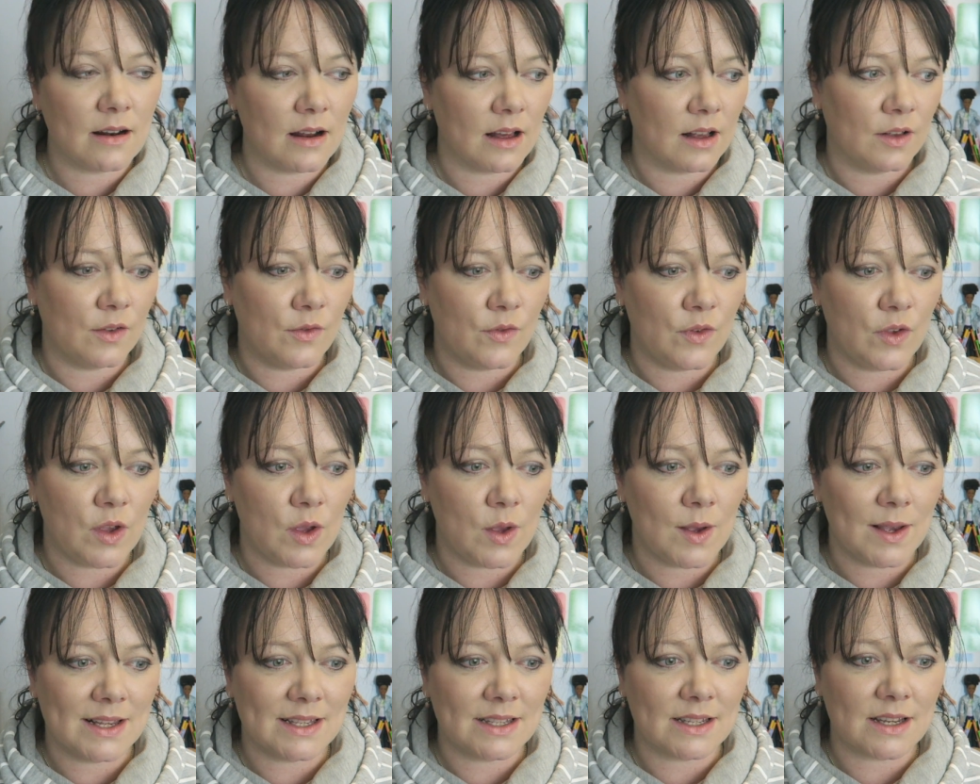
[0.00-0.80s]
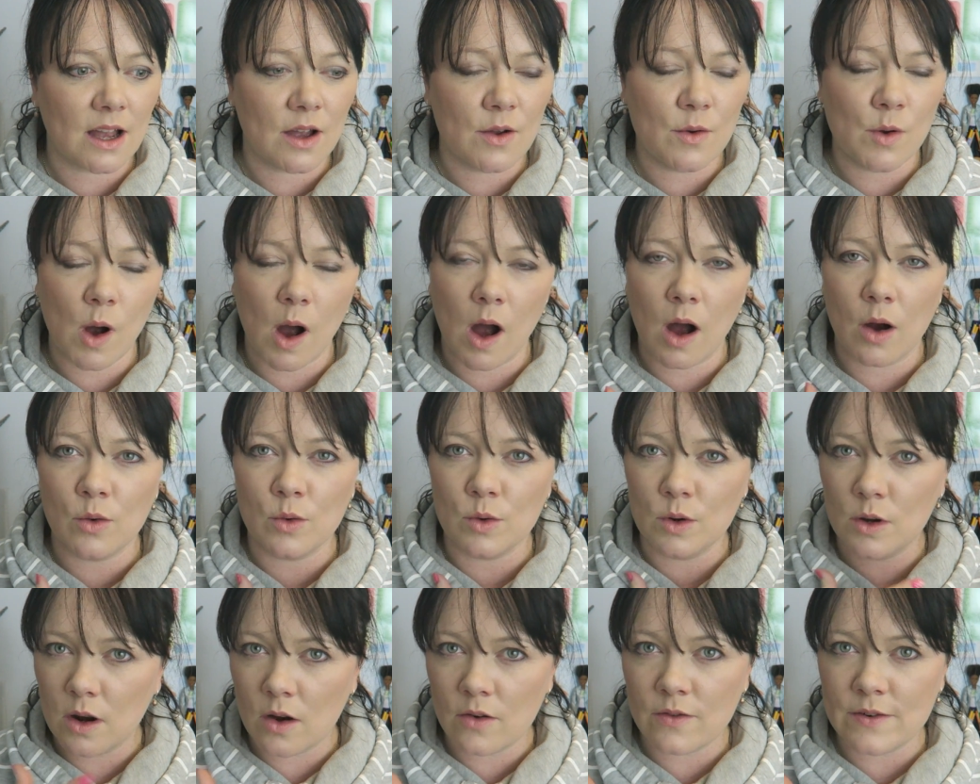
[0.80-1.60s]
Like a few years ago, a
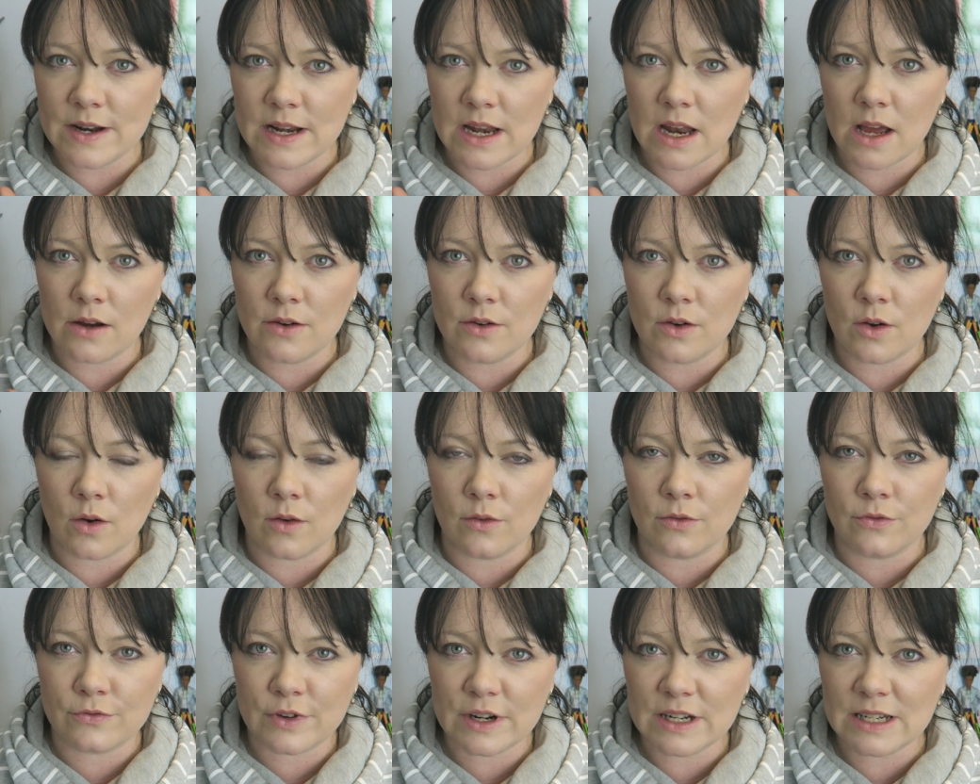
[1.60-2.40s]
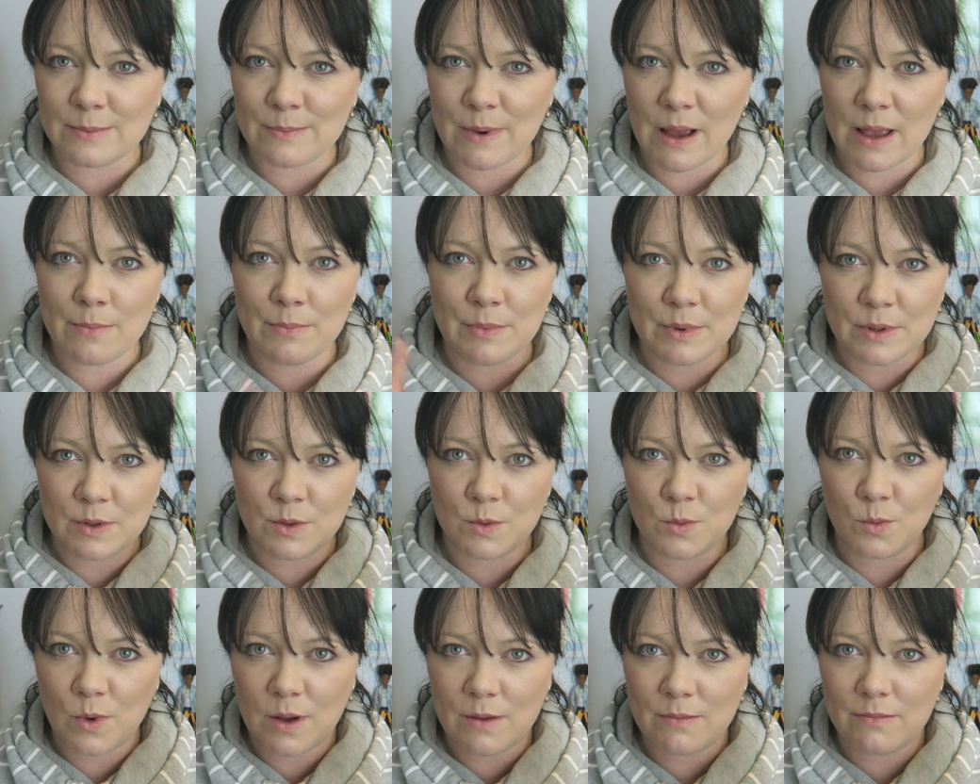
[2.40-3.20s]
whole lorry load of French
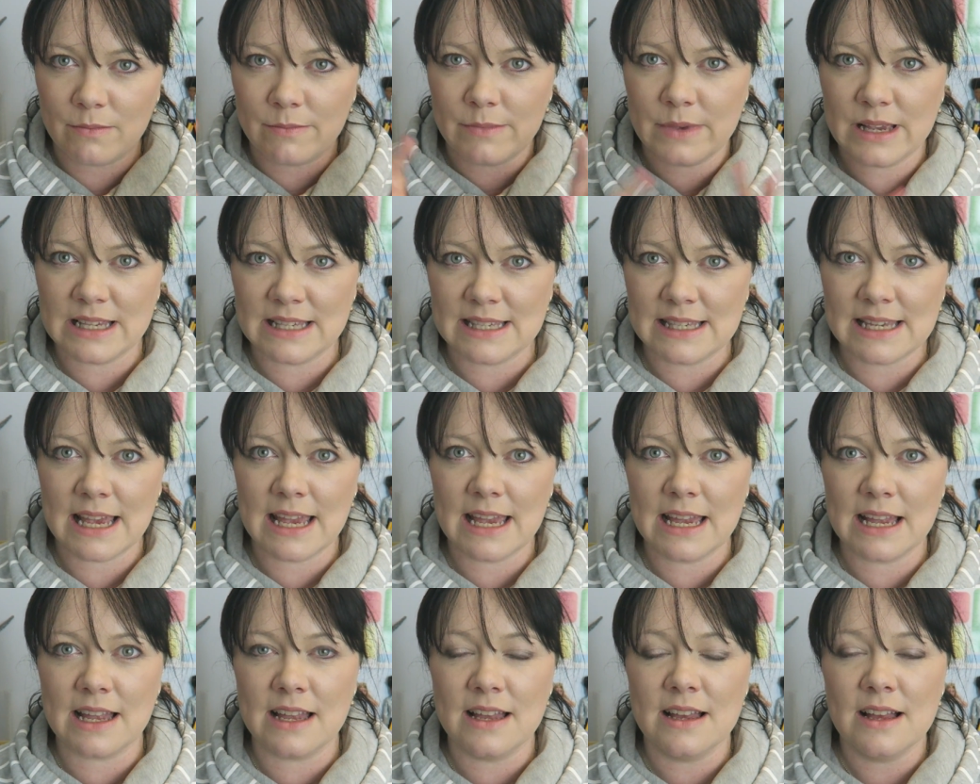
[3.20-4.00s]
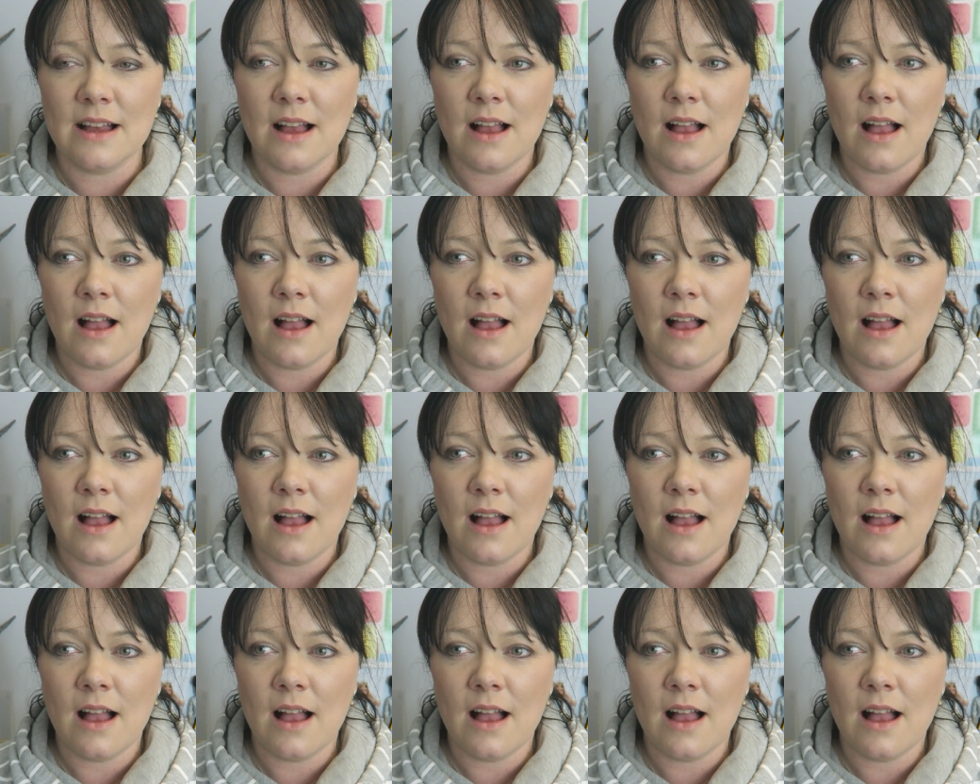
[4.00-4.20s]
papers went missing.